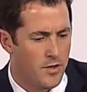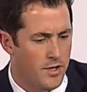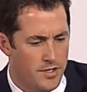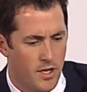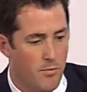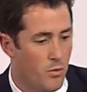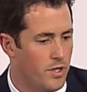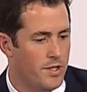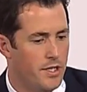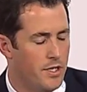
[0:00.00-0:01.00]
and Time
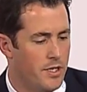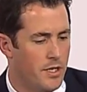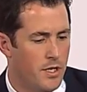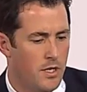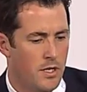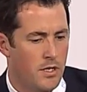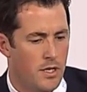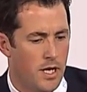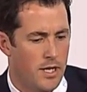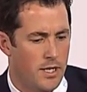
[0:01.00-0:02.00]
Warner done
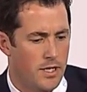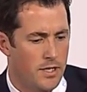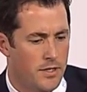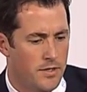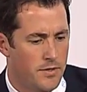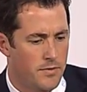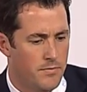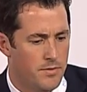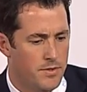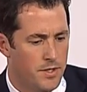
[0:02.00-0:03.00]

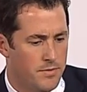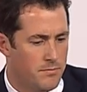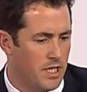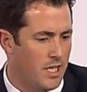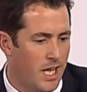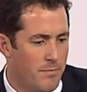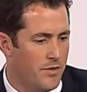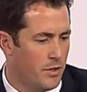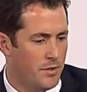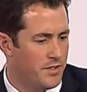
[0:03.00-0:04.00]
to keep
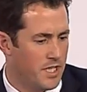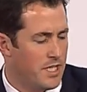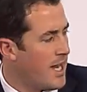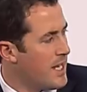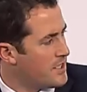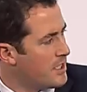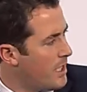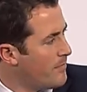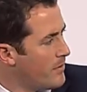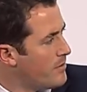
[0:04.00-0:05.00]
viewers engaged and
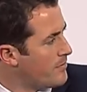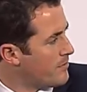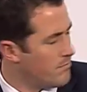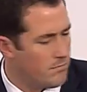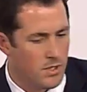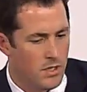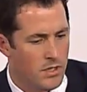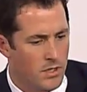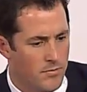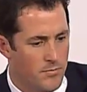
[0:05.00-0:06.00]
keep viewers from
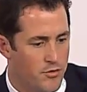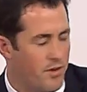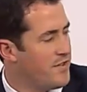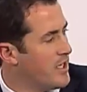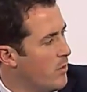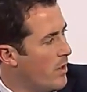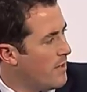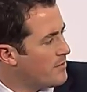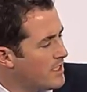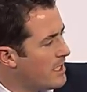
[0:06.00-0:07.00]
drifting away? I
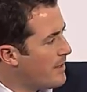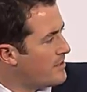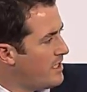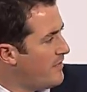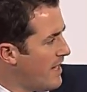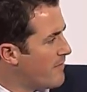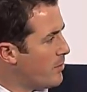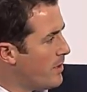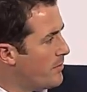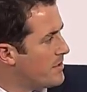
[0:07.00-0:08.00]
was thinking about TV
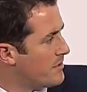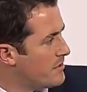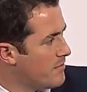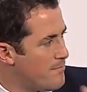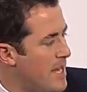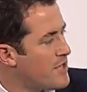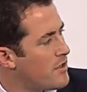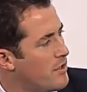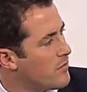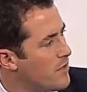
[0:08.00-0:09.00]
Everywhere, which is a sort of
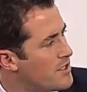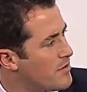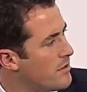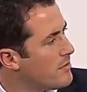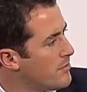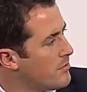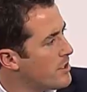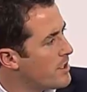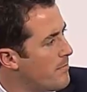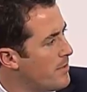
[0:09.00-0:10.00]
mantra that runs through the
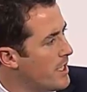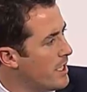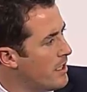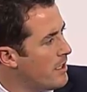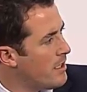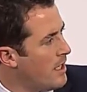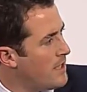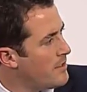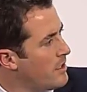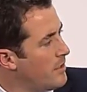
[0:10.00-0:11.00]
company.
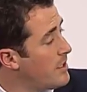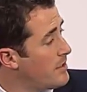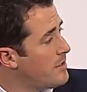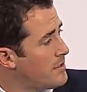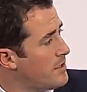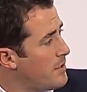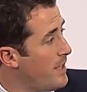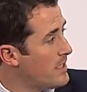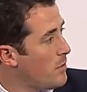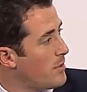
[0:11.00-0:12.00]
And, it is a
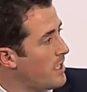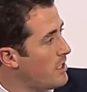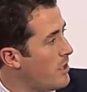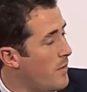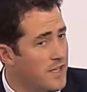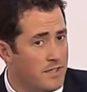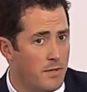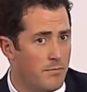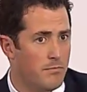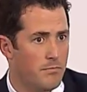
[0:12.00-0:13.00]
big topic in the US. I
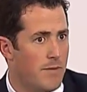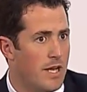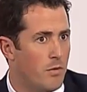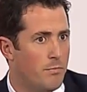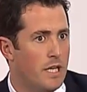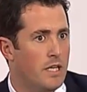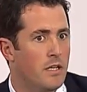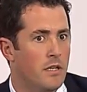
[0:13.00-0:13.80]
mean, may not be